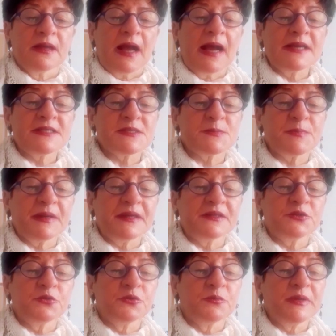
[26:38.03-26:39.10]
I speak
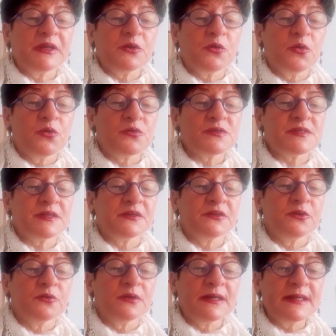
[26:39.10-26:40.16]
to you because in
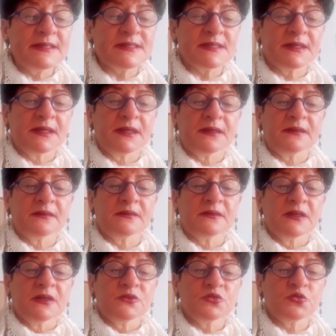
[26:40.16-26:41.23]
your listening
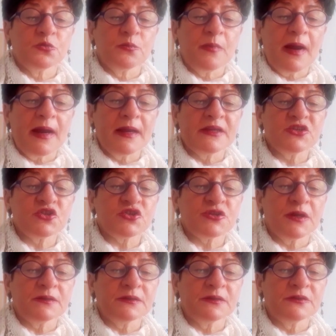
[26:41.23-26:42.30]
to my
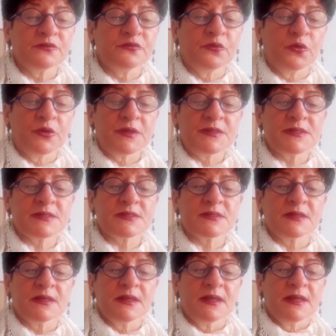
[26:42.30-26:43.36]
shattered voice,